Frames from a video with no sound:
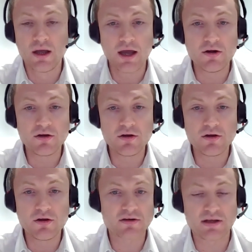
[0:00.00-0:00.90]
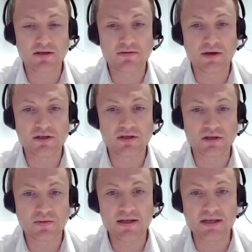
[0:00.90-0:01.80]
Another factor I think to mention as
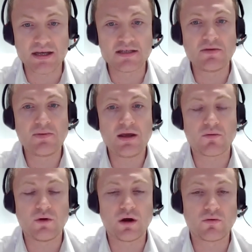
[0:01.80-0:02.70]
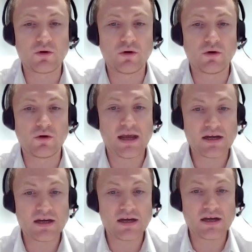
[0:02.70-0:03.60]
well is the ECB and what role
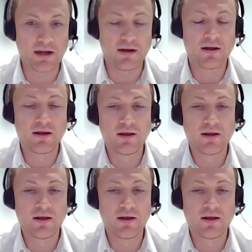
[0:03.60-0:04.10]
it will play